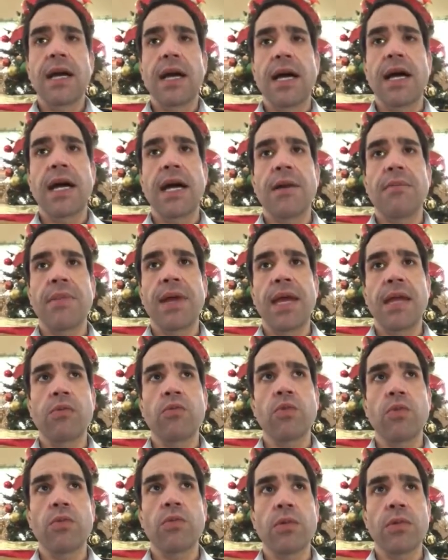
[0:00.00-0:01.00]

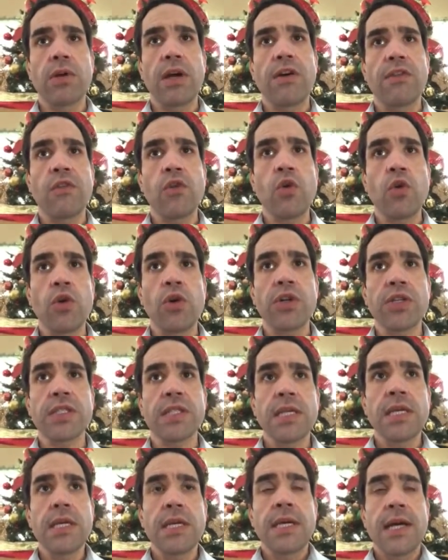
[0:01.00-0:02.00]
And of
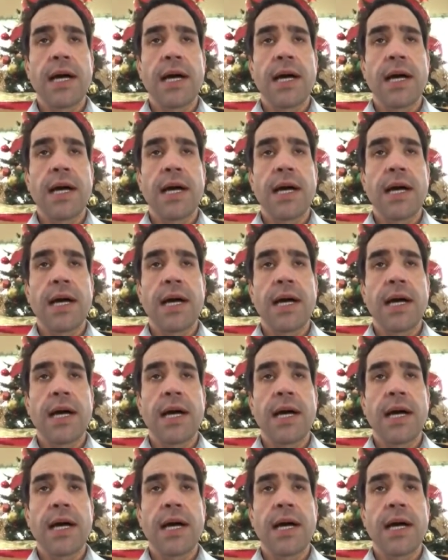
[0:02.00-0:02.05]
course,